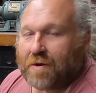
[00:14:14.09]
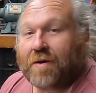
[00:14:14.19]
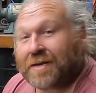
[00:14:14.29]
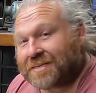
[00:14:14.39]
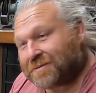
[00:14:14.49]

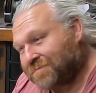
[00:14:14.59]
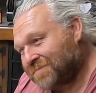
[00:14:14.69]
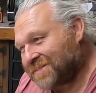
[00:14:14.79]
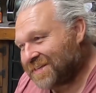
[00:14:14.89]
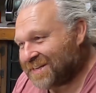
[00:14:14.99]
I ended
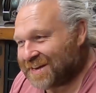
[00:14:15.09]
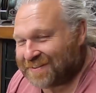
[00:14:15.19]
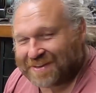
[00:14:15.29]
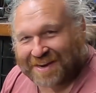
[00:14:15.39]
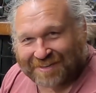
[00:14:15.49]
up sitting
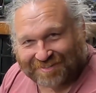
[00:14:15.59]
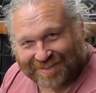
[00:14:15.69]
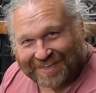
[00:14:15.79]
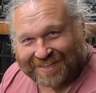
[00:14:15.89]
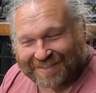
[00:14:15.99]
out there
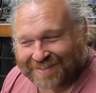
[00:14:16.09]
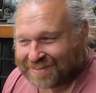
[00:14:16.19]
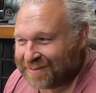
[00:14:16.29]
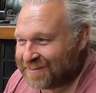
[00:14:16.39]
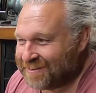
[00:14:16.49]
drinking
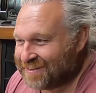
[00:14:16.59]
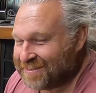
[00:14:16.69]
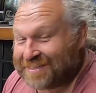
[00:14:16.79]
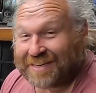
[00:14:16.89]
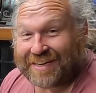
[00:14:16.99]

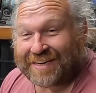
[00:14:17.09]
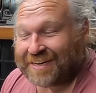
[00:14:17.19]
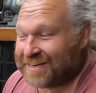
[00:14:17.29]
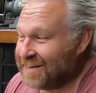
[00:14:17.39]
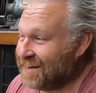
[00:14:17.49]

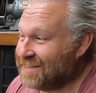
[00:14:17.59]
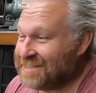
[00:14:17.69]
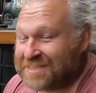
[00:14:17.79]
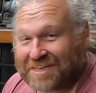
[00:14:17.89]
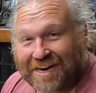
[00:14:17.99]
tea
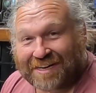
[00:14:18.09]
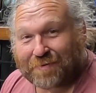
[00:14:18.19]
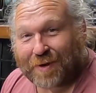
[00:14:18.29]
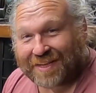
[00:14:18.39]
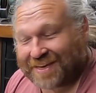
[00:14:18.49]
and chatting
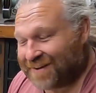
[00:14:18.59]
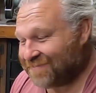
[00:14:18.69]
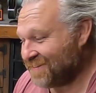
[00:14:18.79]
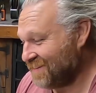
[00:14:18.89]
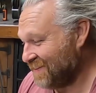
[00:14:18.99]
away the
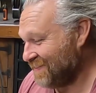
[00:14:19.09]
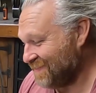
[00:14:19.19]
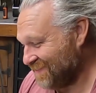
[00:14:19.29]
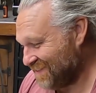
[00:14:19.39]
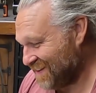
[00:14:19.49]

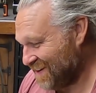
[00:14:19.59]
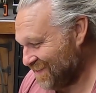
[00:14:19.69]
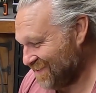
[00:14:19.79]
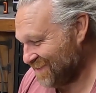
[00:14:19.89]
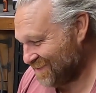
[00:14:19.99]
afternoon,
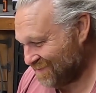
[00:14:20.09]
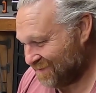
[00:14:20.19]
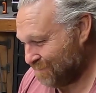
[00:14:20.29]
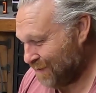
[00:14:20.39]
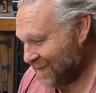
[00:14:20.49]
so I sort
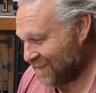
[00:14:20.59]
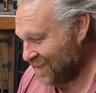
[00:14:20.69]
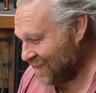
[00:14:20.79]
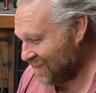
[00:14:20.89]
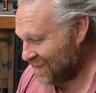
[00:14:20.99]
of
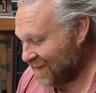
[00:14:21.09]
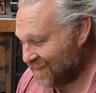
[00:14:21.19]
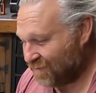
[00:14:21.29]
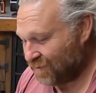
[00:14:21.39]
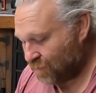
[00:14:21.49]
abandoned this,
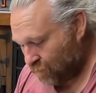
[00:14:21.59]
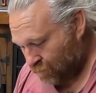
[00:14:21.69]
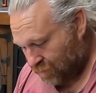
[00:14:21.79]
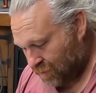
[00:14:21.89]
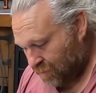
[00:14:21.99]
and I
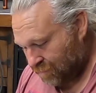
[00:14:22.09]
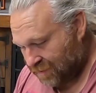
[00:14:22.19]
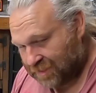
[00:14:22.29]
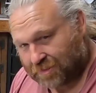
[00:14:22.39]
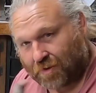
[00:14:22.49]
also
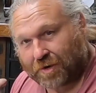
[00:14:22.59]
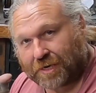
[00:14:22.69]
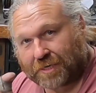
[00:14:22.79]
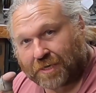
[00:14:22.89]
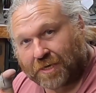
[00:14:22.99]

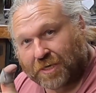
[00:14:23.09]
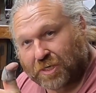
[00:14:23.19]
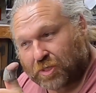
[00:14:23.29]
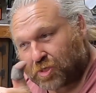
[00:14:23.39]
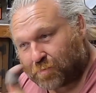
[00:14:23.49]
decided
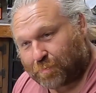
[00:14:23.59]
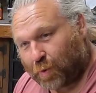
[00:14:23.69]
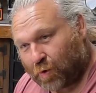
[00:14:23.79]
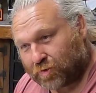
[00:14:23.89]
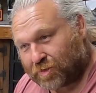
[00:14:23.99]
to
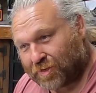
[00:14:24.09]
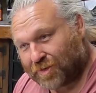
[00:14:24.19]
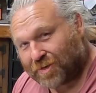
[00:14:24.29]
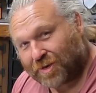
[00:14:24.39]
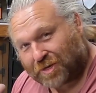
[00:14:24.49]
put
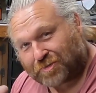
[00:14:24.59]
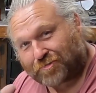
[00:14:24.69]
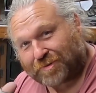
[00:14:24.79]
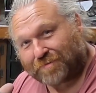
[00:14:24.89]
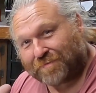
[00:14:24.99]
a
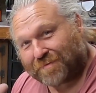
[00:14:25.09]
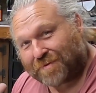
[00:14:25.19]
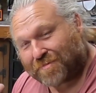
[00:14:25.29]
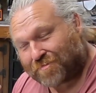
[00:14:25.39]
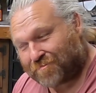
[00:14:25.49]
drill
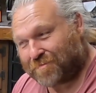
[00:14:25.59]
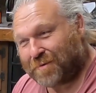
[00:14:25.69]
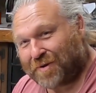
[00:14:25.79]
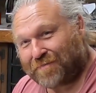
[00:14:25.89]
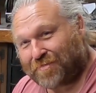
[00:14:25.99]
through
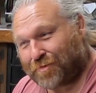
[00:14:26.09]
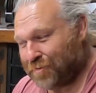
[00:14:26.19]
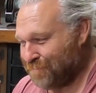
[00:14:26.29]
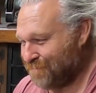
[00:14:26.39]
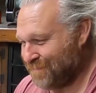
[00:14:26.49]
my
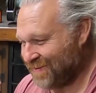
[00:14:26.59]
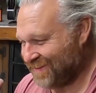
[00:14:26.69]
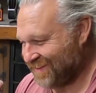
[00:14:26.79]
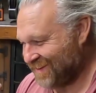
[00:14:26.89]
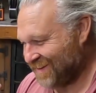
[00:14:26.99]
thumb,
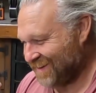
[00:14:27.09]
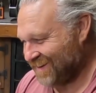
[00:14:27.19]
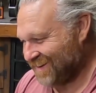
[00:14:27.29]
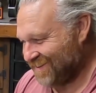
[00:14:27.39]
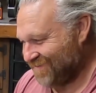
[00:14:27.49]

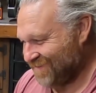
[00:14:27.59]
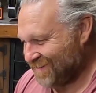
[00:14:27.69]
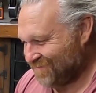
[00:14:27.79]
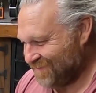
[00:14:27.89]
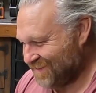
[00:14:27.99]

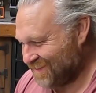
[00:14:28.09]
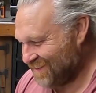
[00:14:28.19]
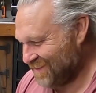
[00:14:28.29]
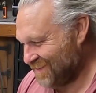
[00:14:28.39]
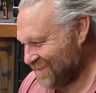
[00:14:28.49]
which
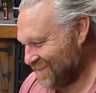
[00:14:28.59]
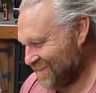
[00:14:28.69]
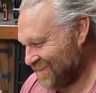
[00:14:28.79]
was